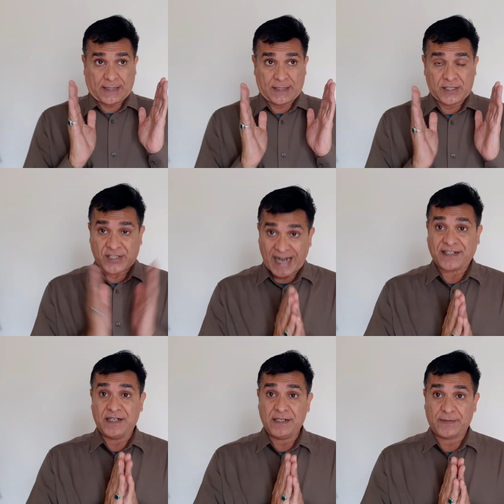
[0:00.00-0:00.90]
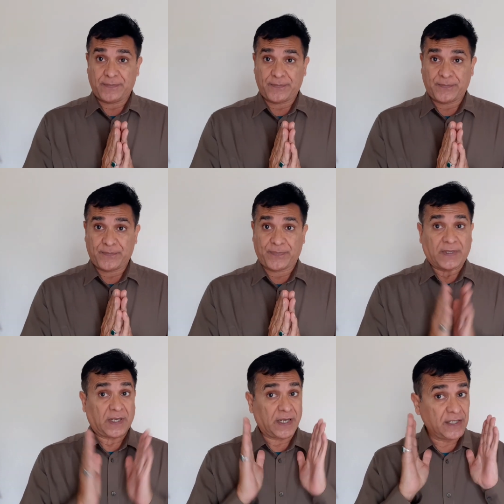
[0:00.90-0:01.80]
Saturn
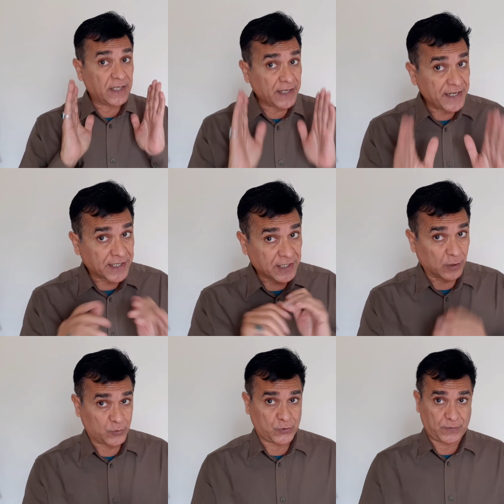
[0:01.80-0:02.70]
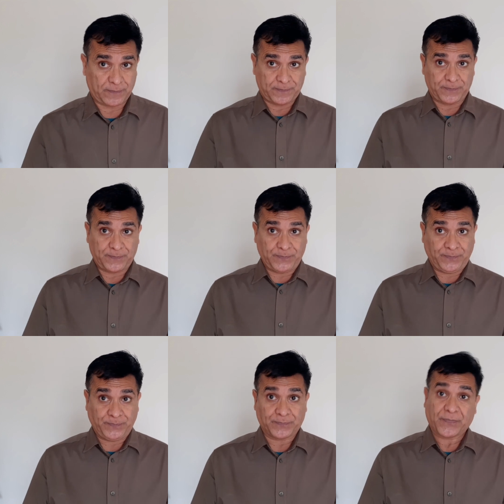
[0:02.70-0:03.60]
in the 8th house.
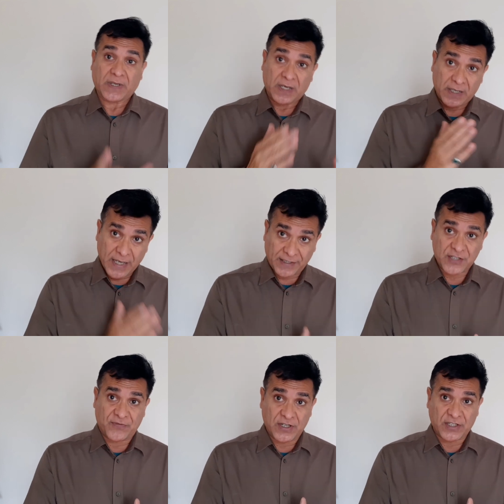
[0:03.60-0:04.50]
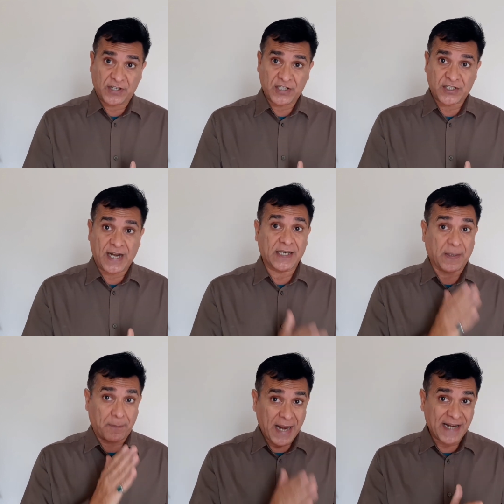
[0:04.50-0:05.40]
Let us first understand the
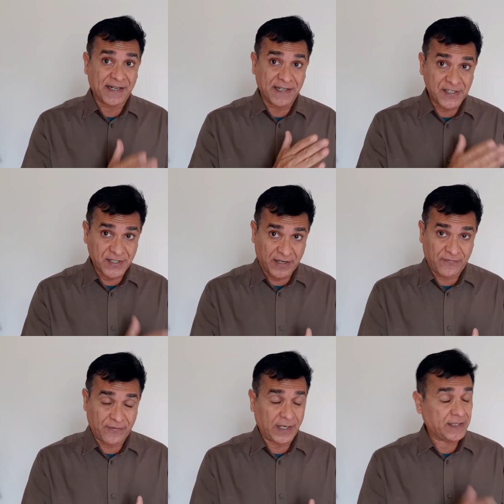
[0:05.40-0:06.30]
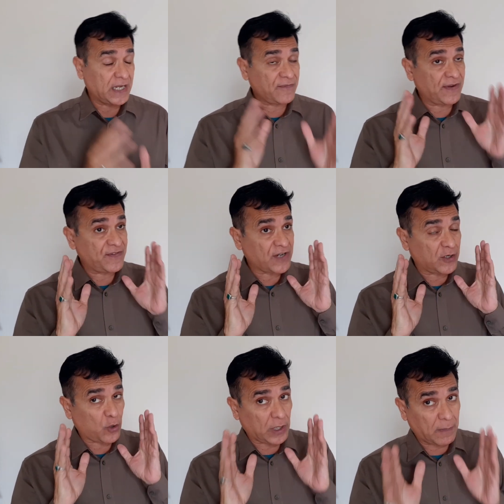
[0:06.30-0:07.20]
planet itself and then we shall
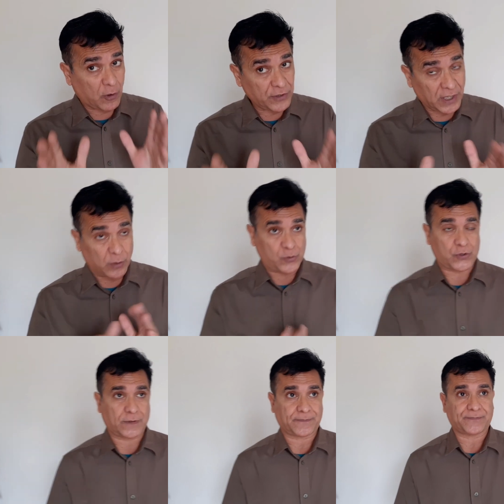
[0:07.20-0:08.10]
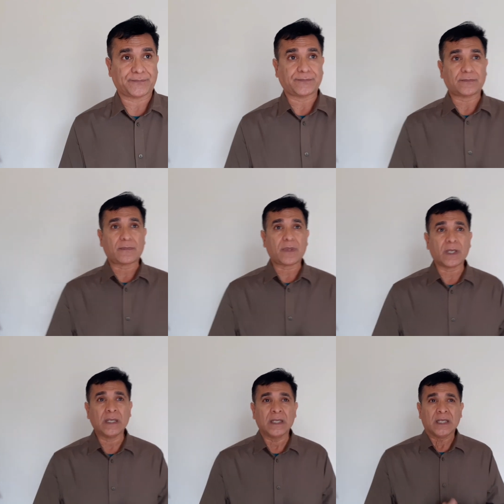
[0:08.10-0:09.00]
talk about the house.
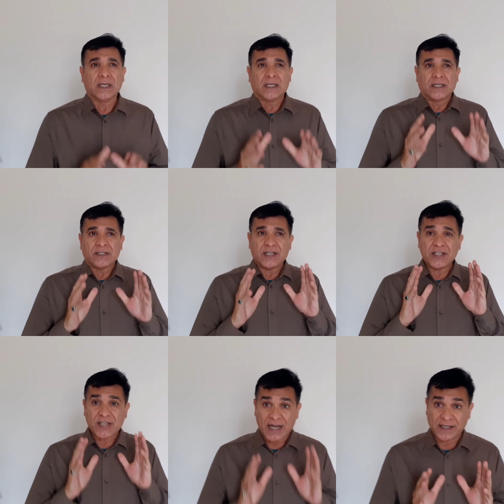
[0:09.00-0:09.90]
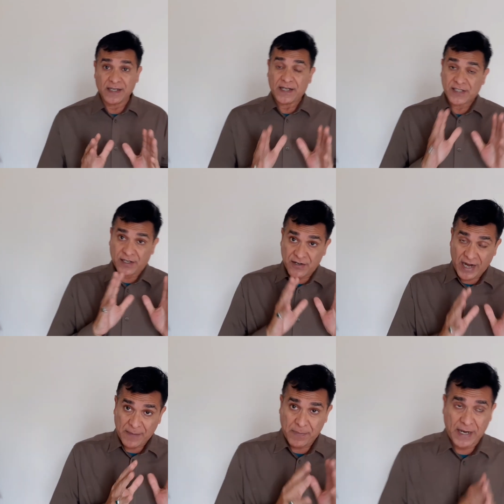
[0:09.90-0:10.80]
See, Saturn is a
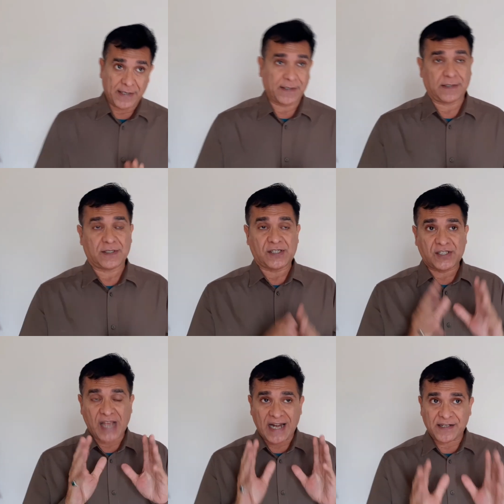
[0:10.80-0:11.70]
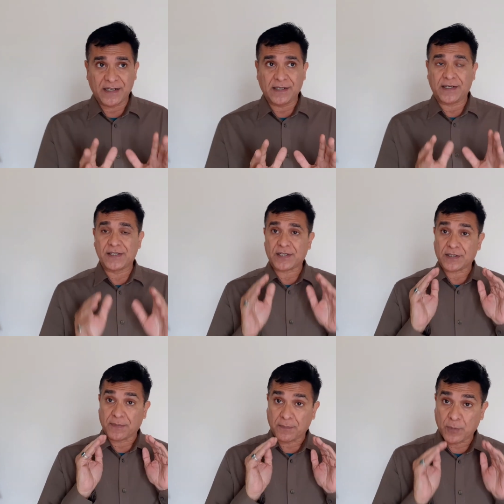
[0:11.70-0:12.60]
dry planet. Saturn is the